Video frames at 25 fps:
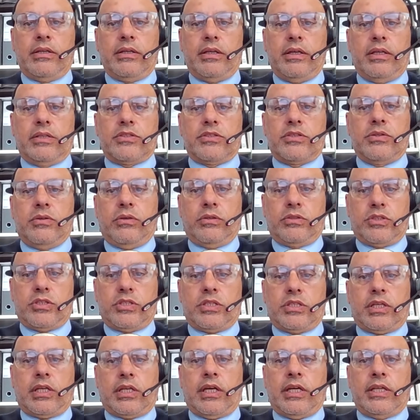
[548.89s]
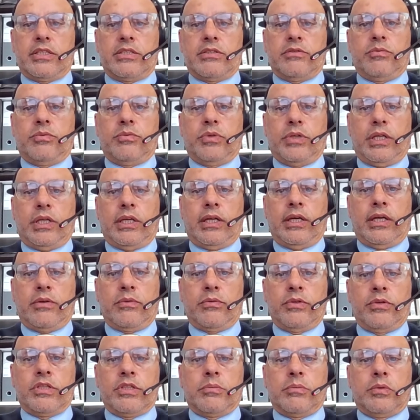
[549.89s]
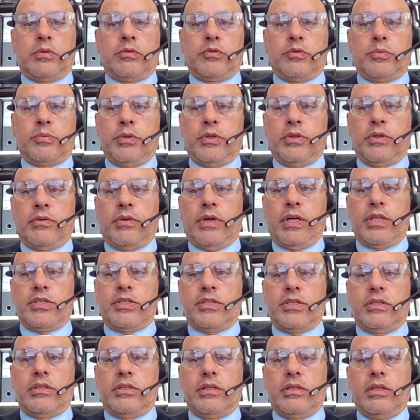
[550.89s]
it's not just a case of working out reasonable remuneration.